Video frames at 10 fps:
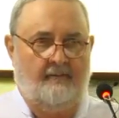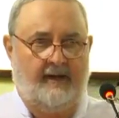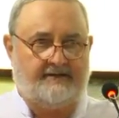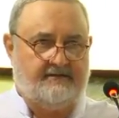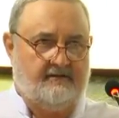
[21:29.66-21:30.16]

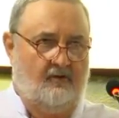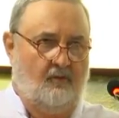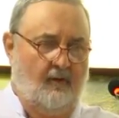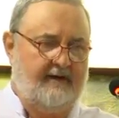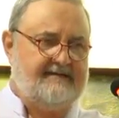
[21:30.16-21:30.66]
But
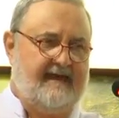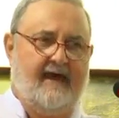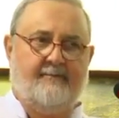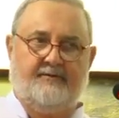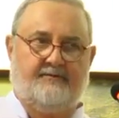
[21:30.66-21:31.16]
what has
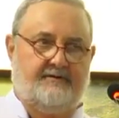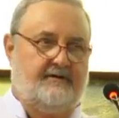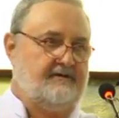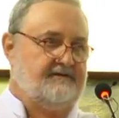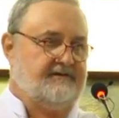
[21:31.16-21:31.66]
happened
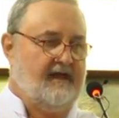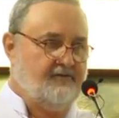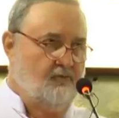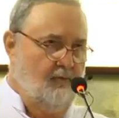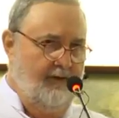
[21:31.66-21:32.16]
is that
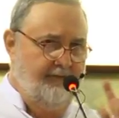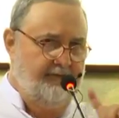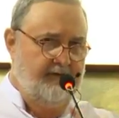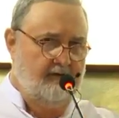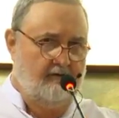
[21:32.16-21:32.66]
with
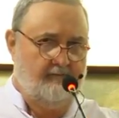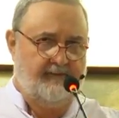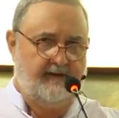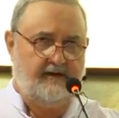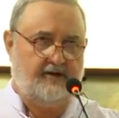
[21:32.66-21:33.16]
the
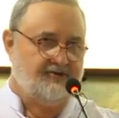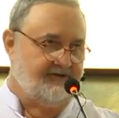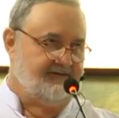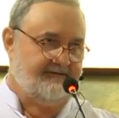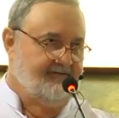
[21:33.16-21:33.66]
European
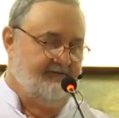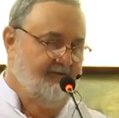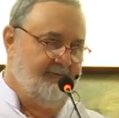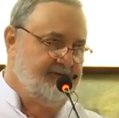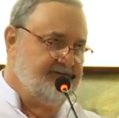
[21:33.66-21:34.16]
initiative,
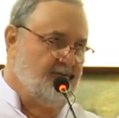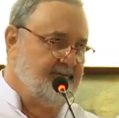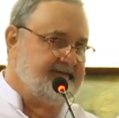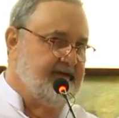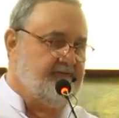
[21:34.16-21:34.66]
Europeans
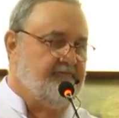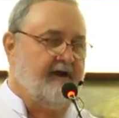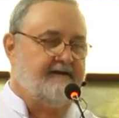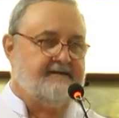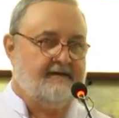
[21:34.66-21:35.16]
always get it
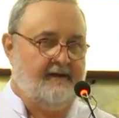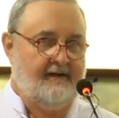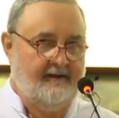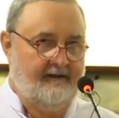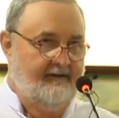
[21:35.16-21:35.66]
right,
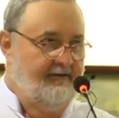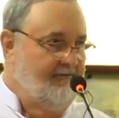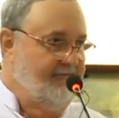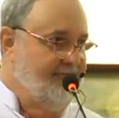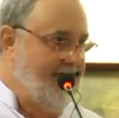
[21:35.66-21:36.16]

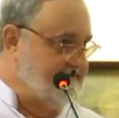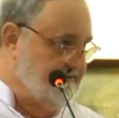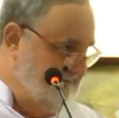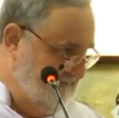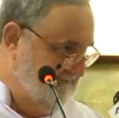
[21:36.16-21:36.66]
or fatter,